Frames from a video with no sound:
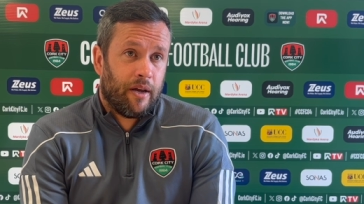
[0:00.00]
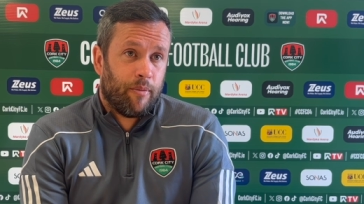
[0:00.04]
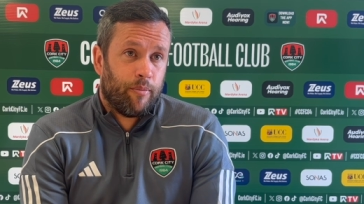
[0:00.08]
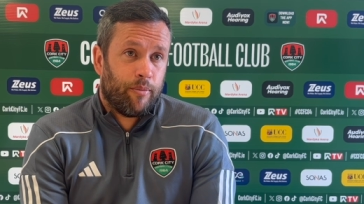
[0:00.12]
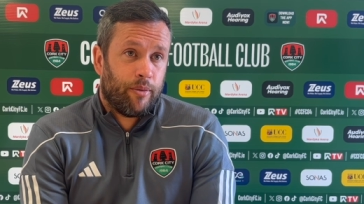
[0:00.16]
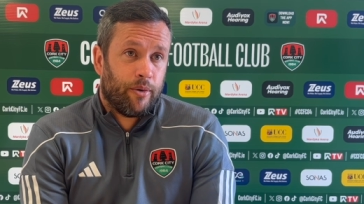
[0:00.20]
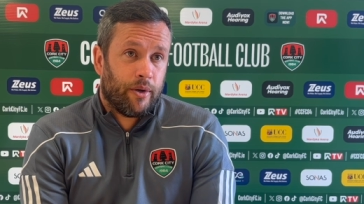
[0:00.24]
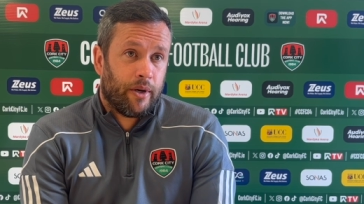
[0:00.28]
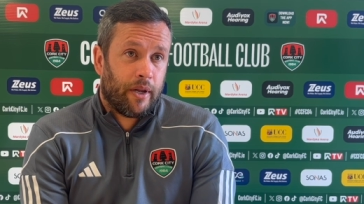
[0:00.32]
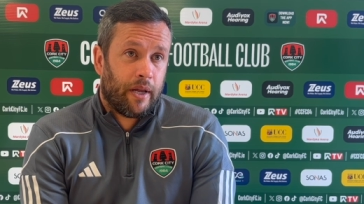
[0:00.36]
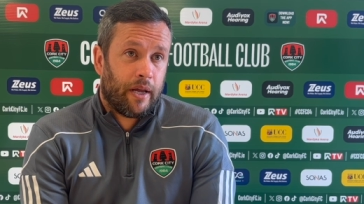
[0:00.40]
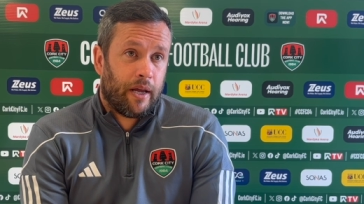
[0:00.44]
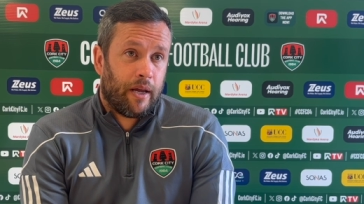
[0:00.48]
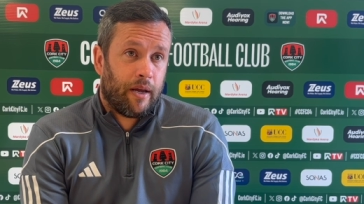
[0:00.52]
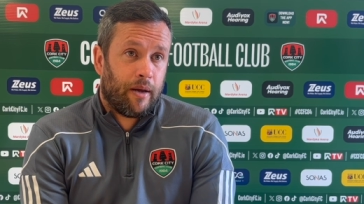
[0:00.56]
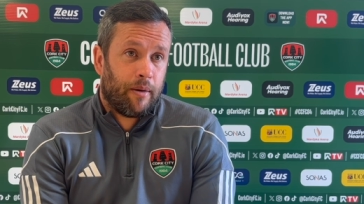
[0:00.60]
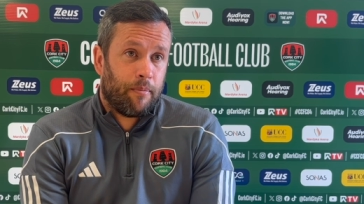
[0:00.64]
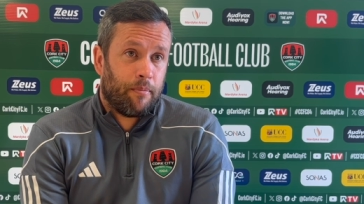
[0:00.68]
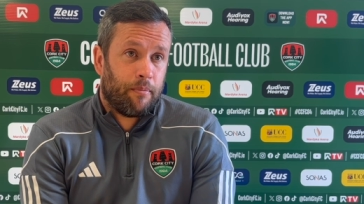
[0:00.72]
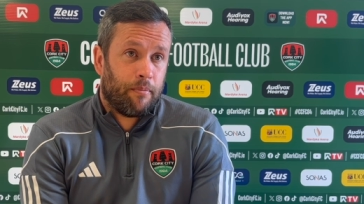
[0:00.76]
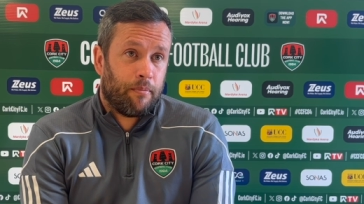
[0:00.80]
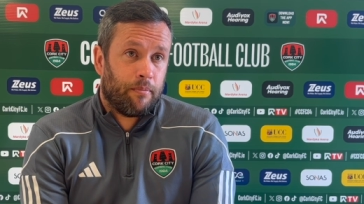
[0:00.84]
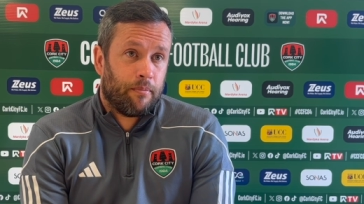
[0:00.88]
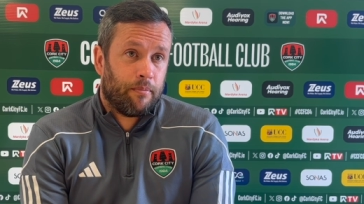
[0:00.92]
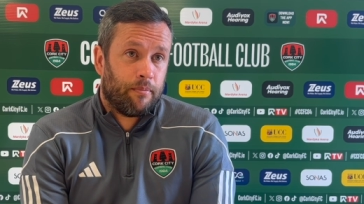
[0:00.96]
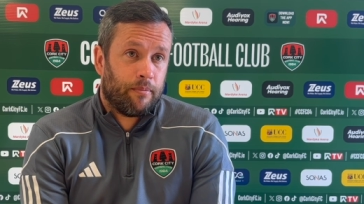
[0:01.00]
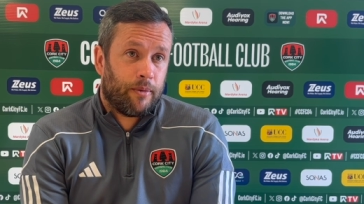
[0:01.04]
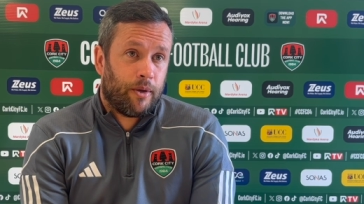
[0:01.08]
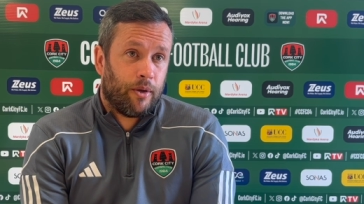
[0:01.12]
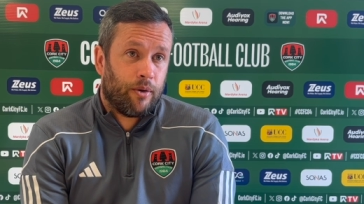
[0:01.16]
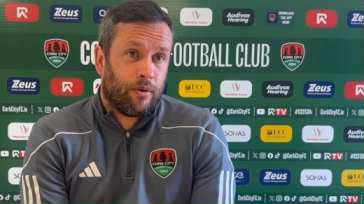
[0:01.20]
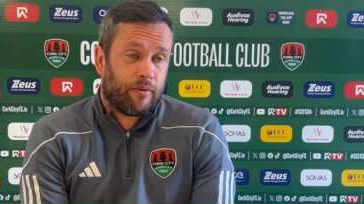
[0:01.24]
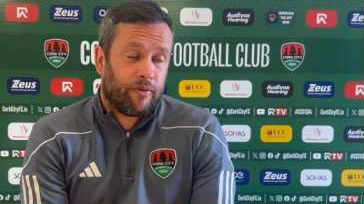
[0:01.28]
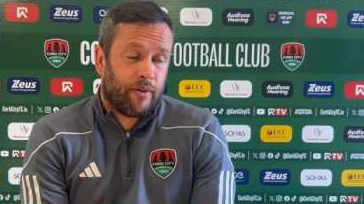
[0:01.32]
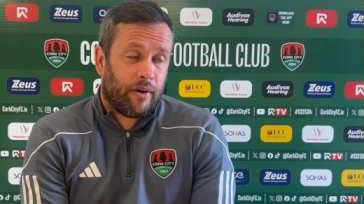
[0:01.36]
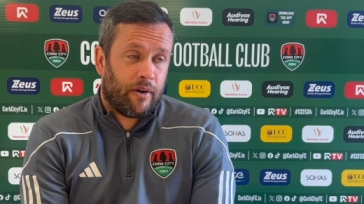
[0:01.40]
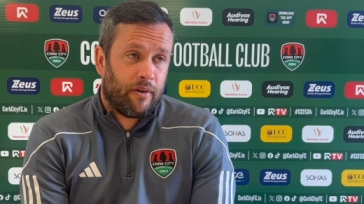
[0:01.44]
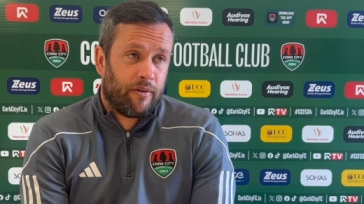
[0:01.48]
But they
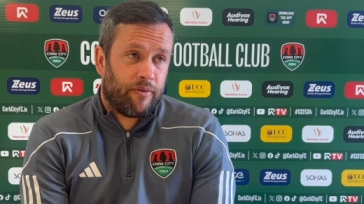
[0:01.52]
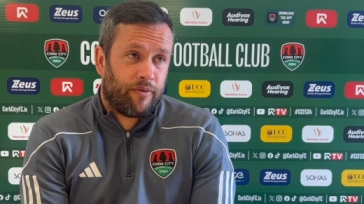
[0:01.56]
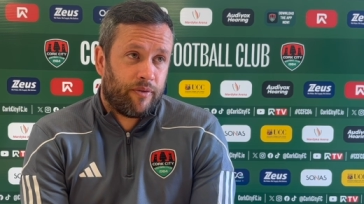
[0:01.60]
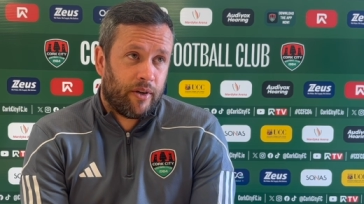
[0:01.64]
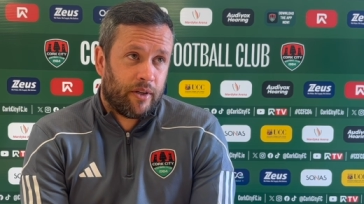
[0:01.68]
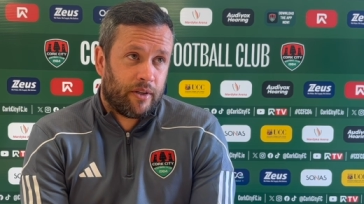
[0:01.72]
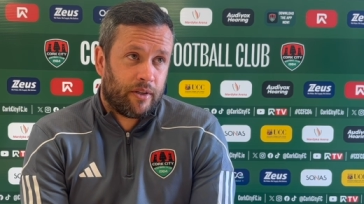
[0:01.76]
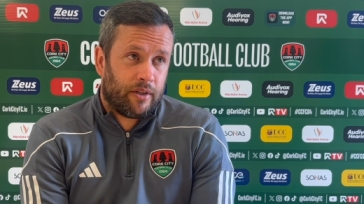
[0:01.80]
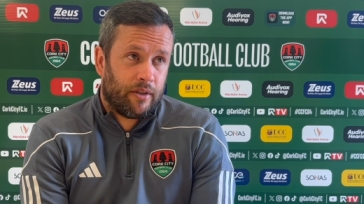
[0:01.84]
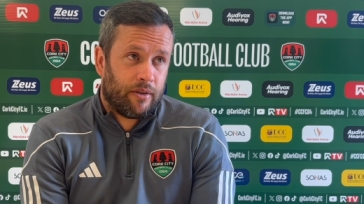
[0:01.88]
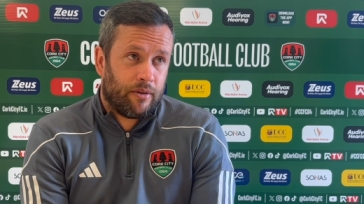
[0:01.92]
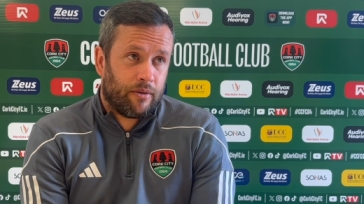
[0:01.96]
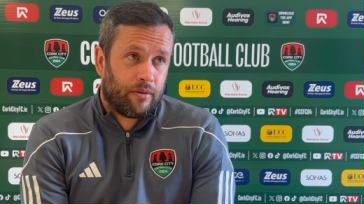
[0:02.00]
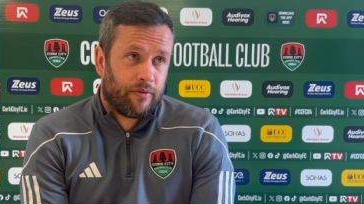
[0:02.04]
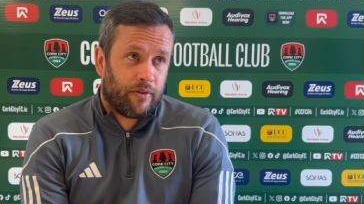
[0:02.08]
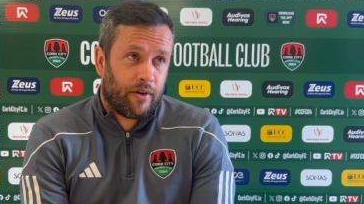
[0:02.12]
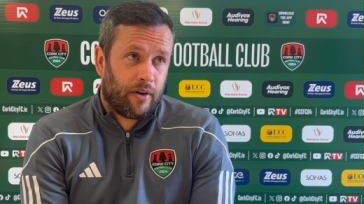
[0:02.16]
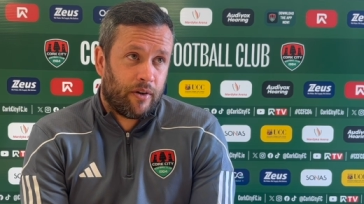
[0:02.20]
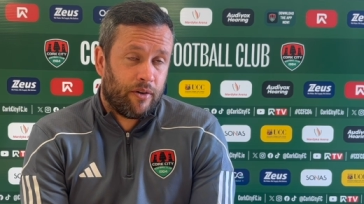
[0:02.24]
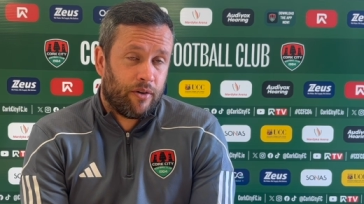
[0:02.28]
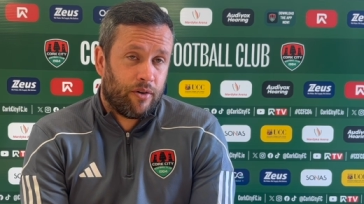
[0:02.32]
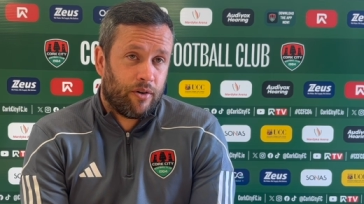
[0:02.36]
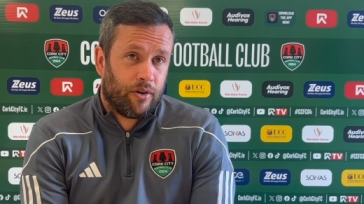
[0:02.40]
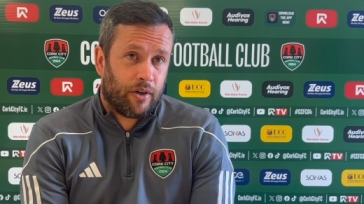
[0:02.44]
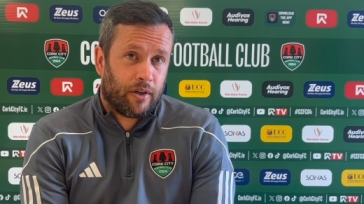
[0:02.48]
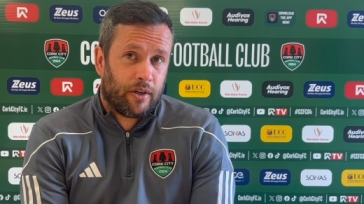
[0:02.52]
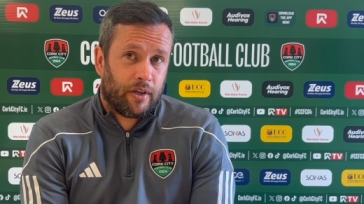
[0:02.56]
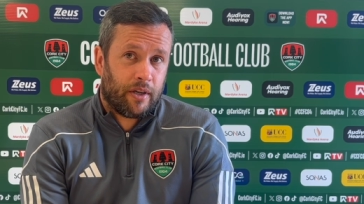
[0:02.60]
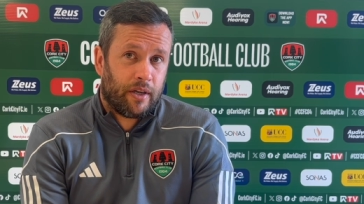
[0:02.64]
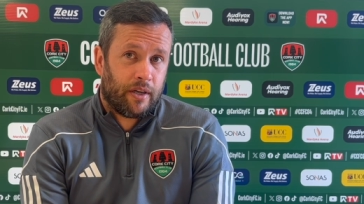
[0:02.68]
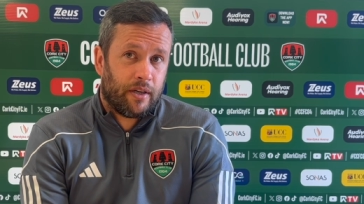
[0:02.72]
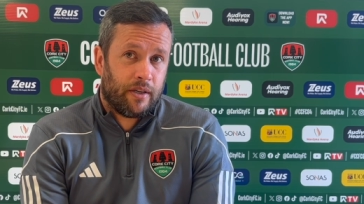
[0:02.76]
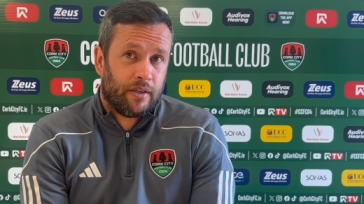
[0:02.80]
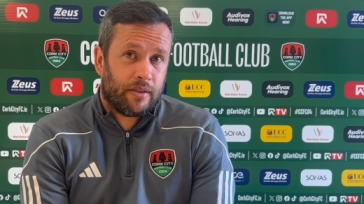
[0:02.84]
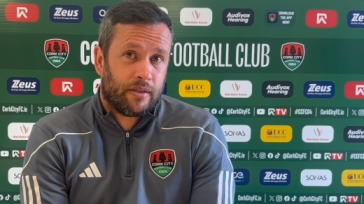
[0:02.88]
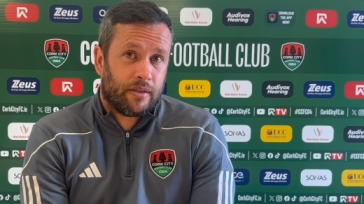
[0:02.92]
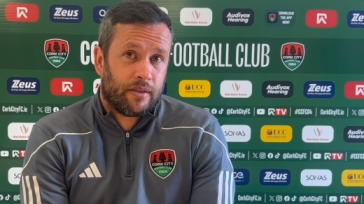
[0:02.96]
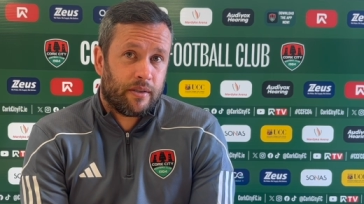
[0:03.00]
look very fit. They look very
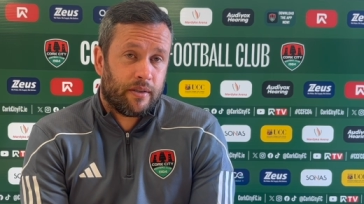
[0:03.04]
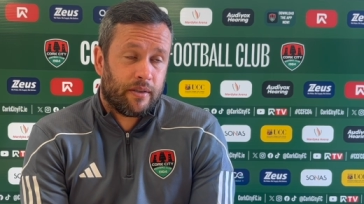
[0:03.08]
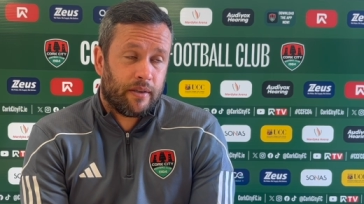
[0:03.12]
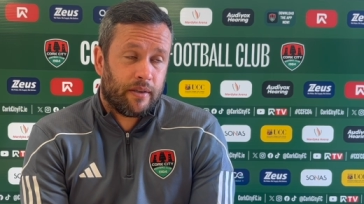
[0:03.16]
organised,